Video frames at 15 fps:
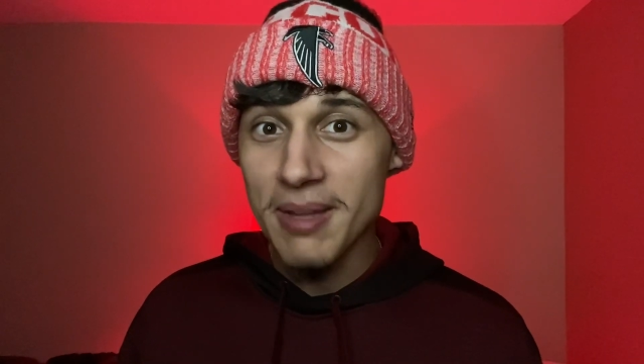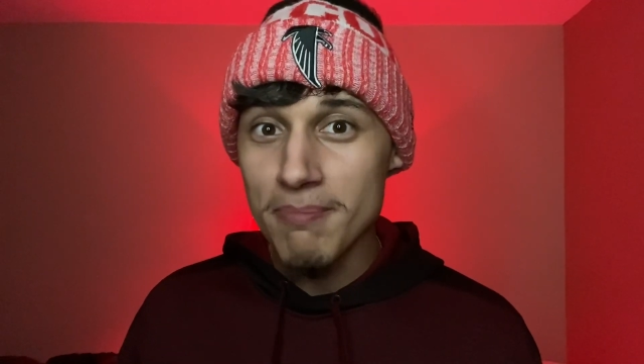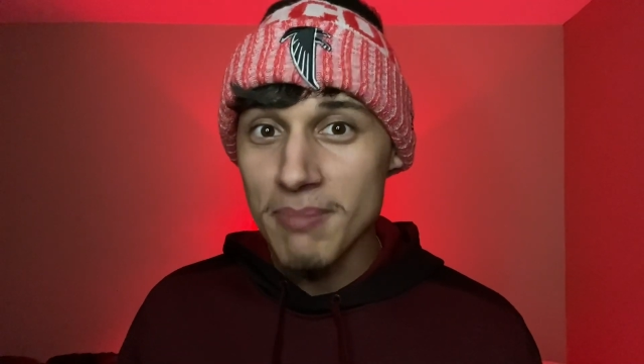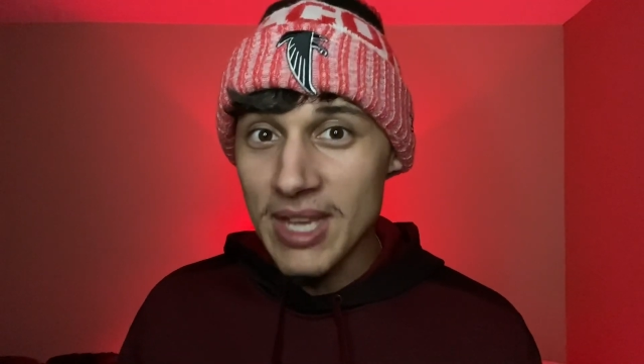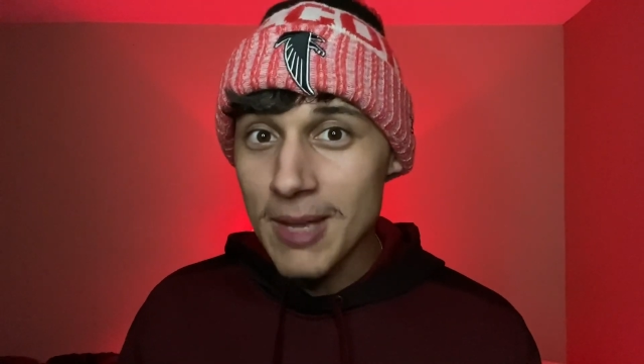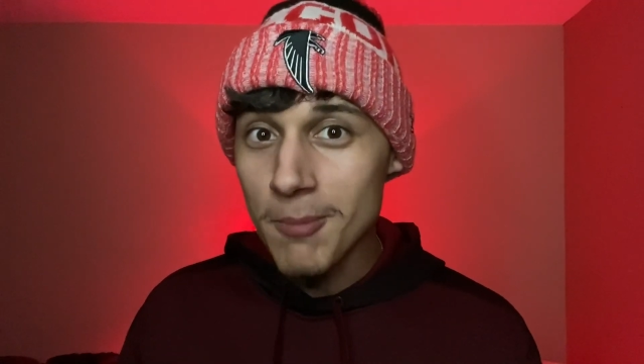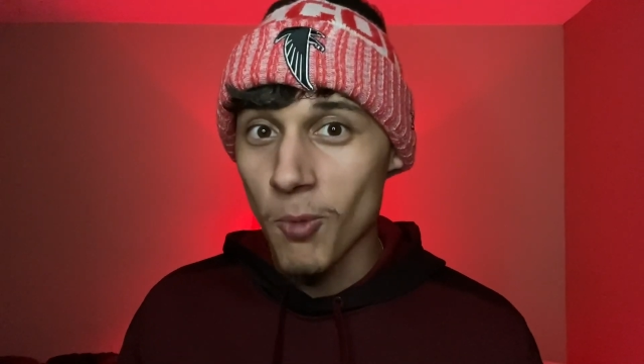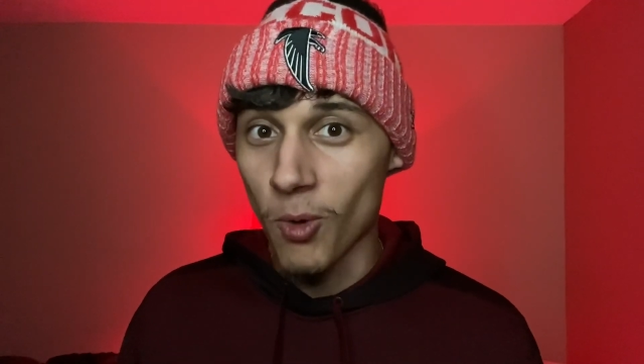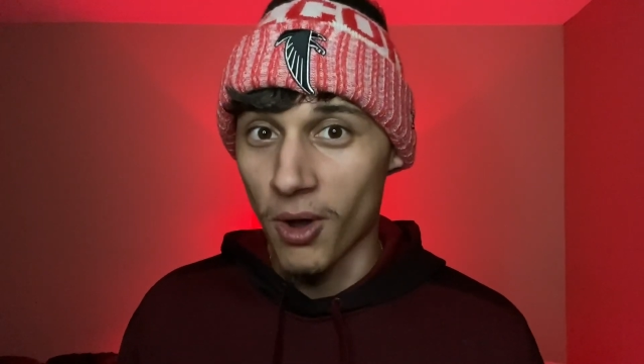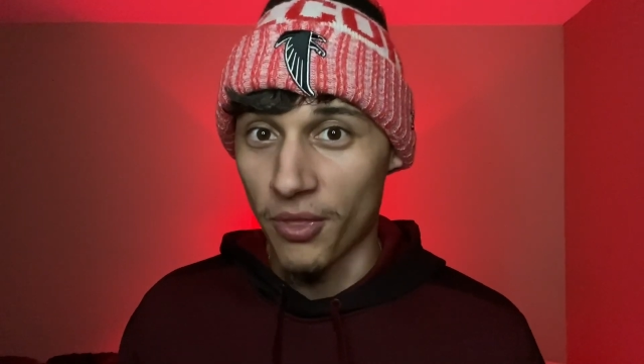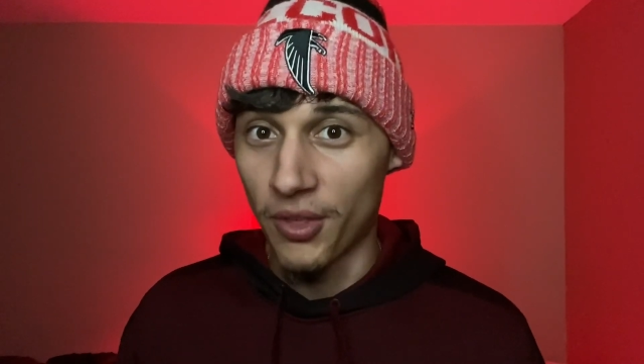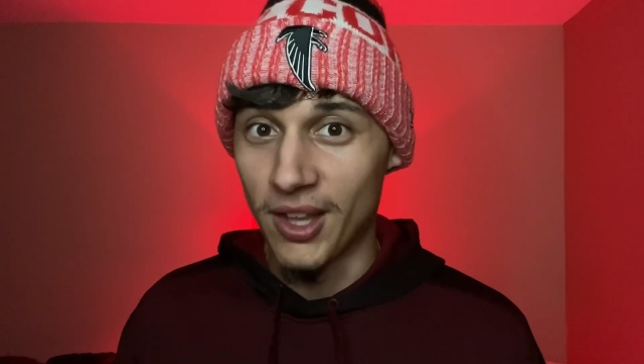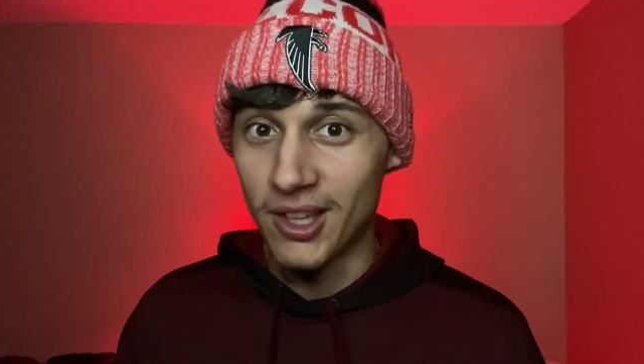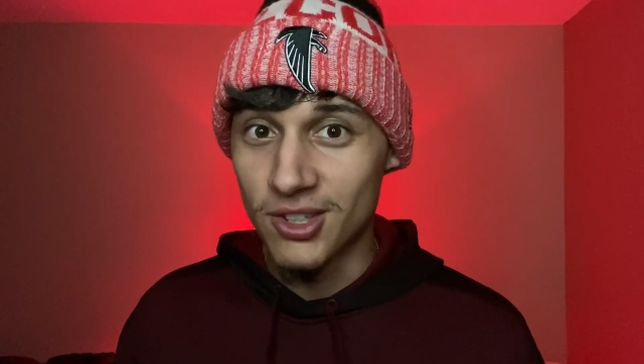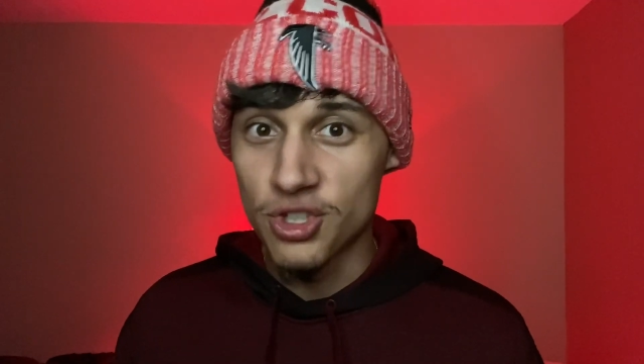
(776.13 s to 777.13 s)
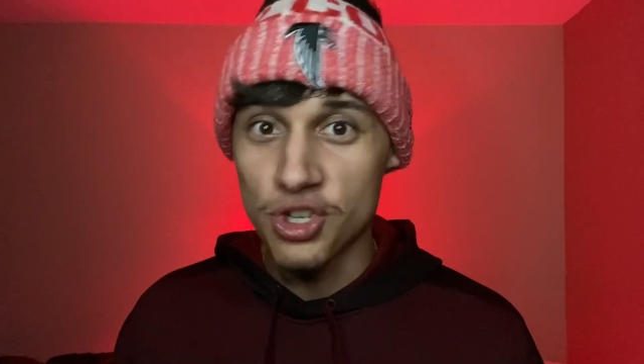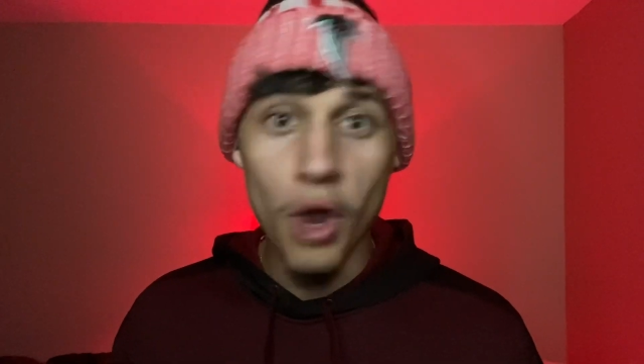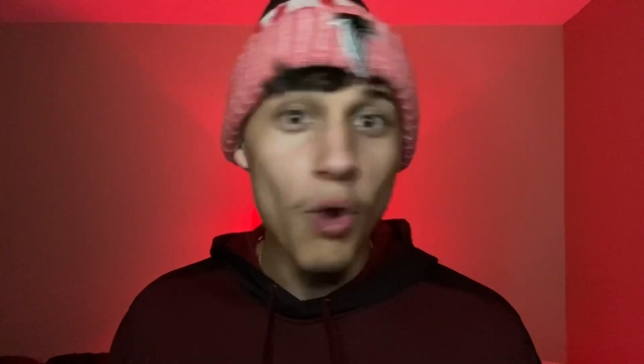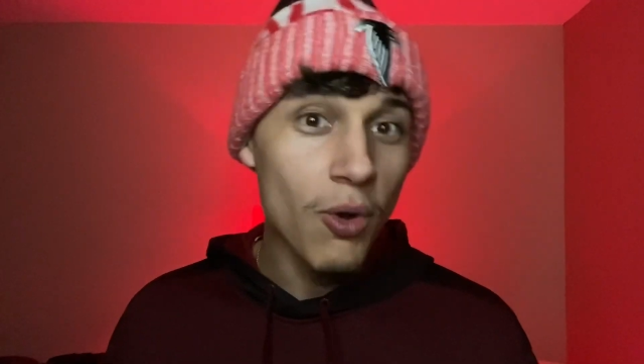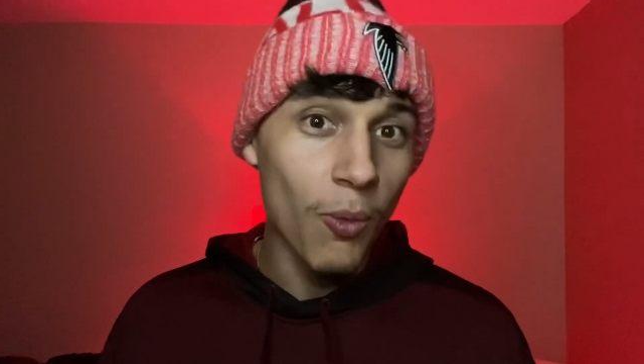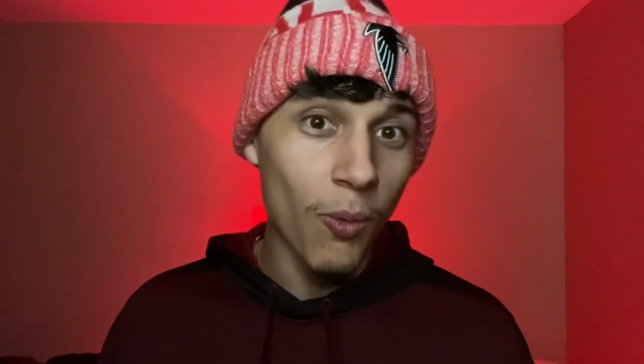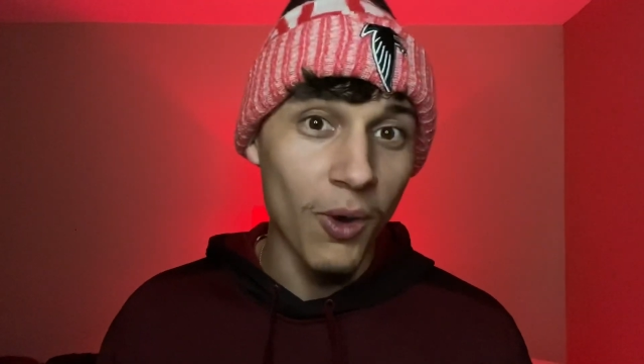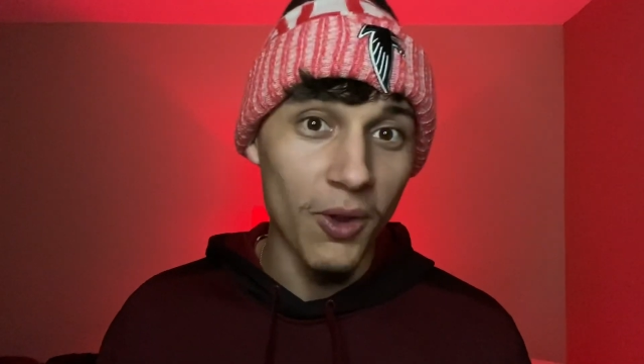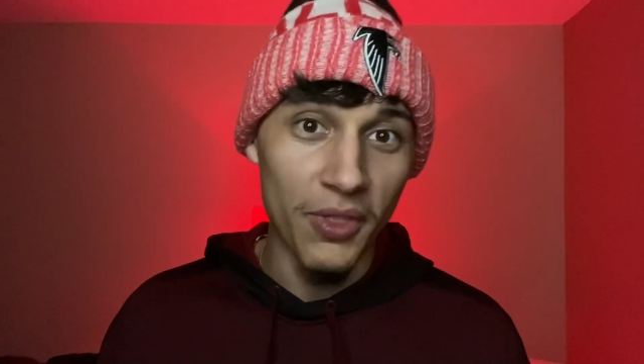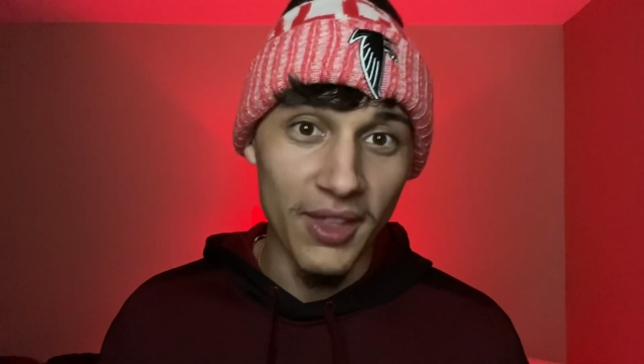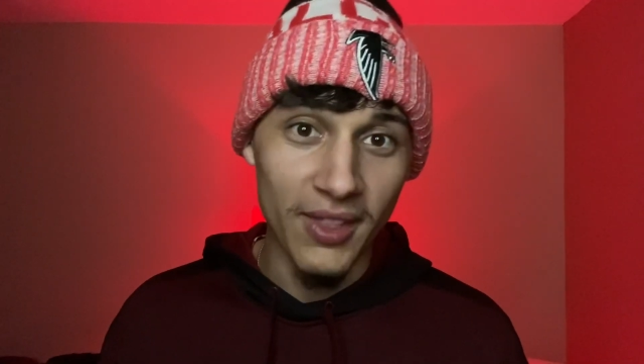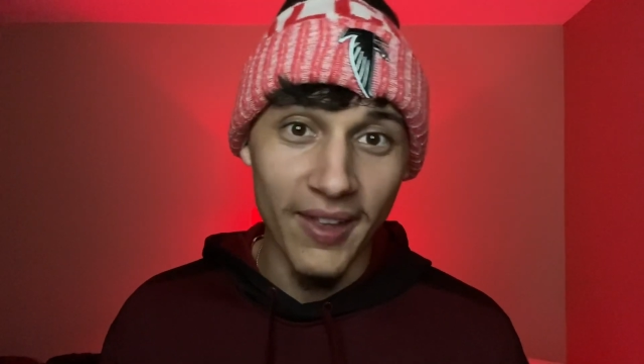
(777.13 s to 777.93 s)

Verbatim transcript: meme worthy, joke worthy.